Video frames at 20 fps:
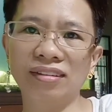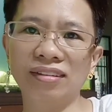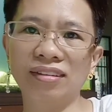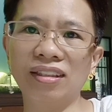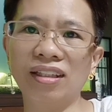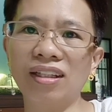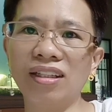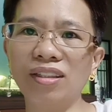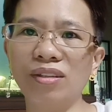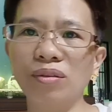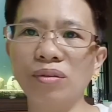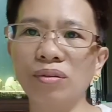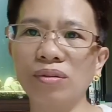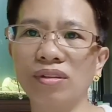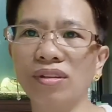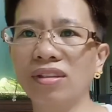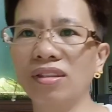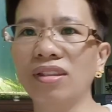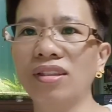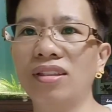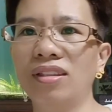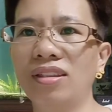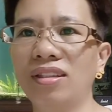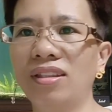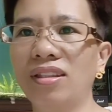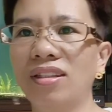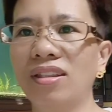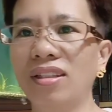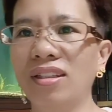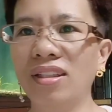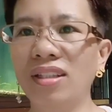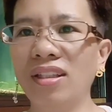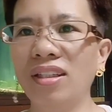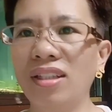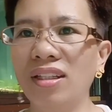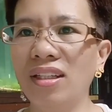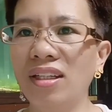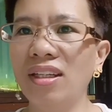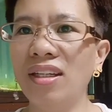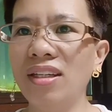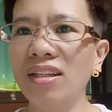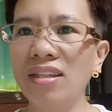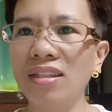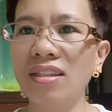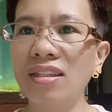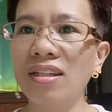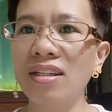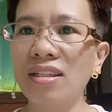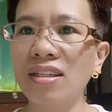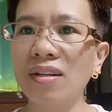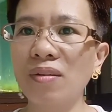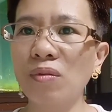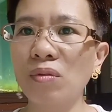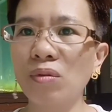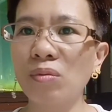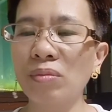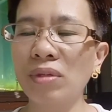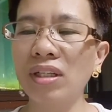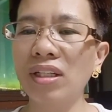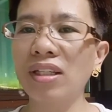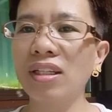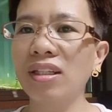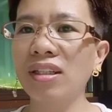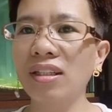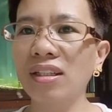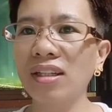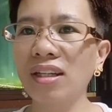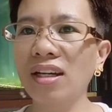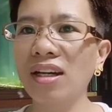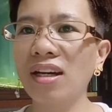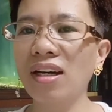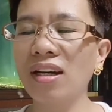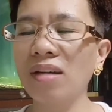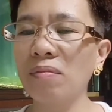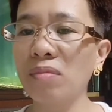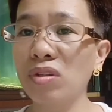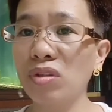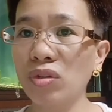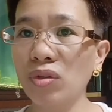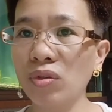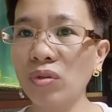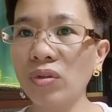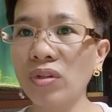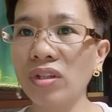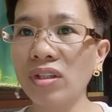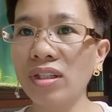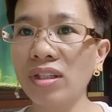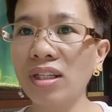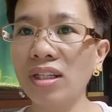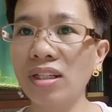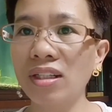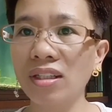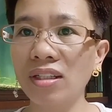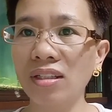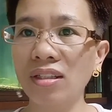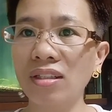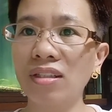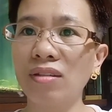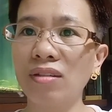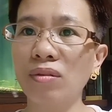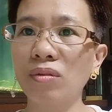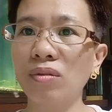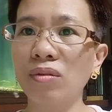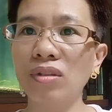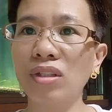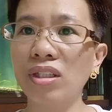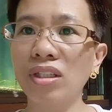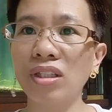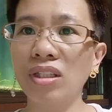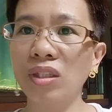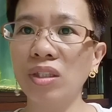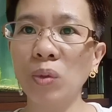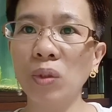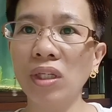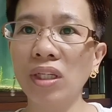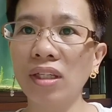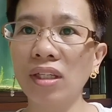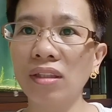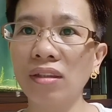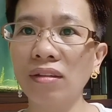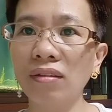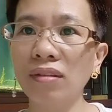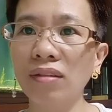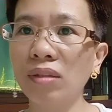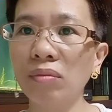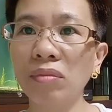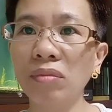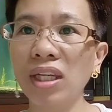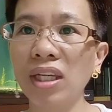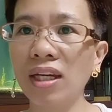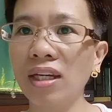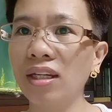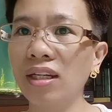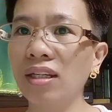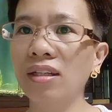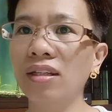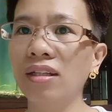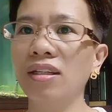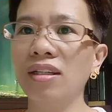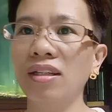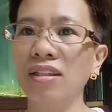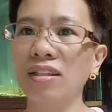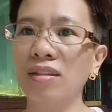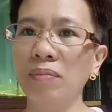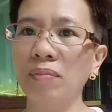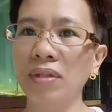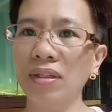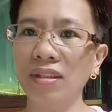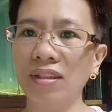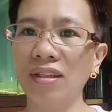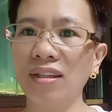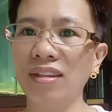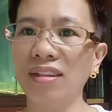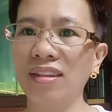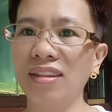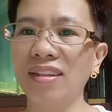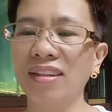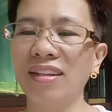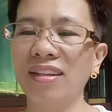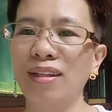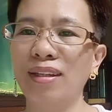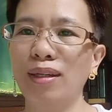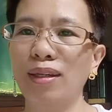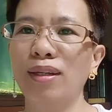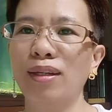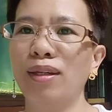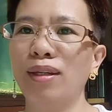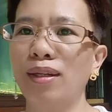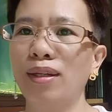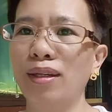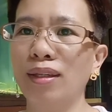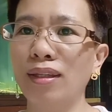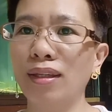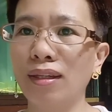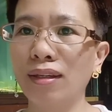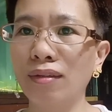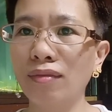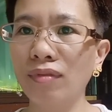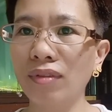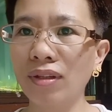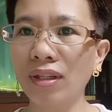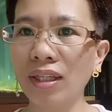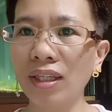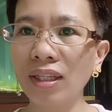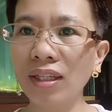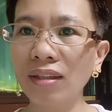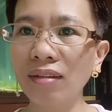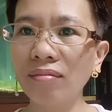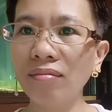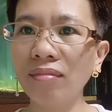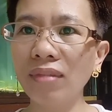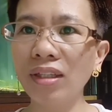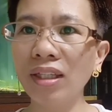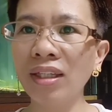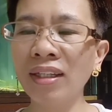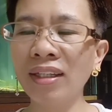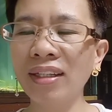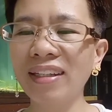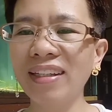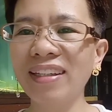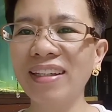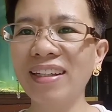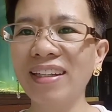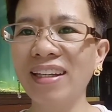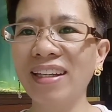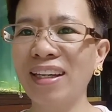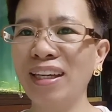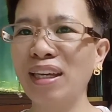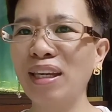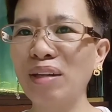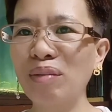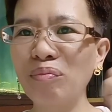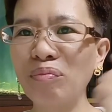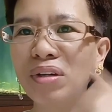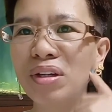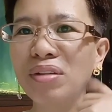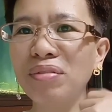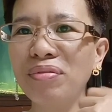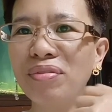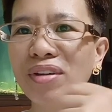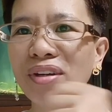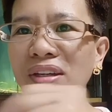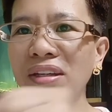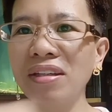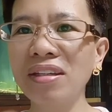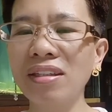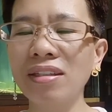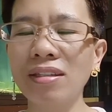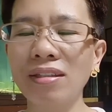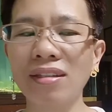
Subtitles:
I thought he's just a woman and I'm stronger than her, so she will not do it, but I didn't expect. And he ever kicked me, kicked my face.